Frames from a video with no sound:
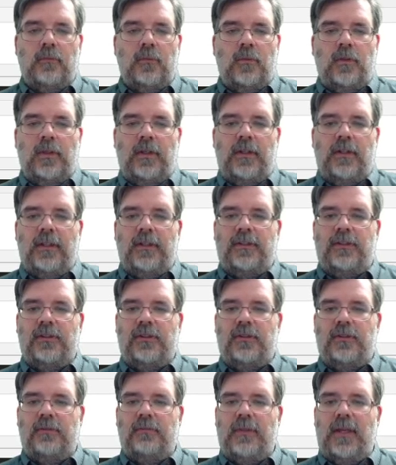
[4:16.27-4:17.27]
and
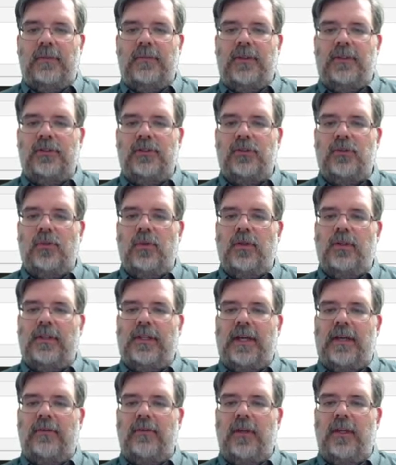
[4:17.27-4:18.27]
let's maybe scroll
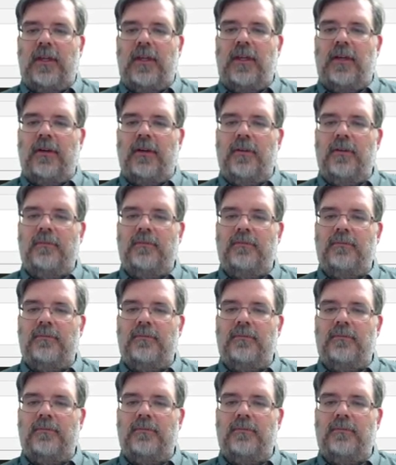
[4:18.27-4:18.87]
down here.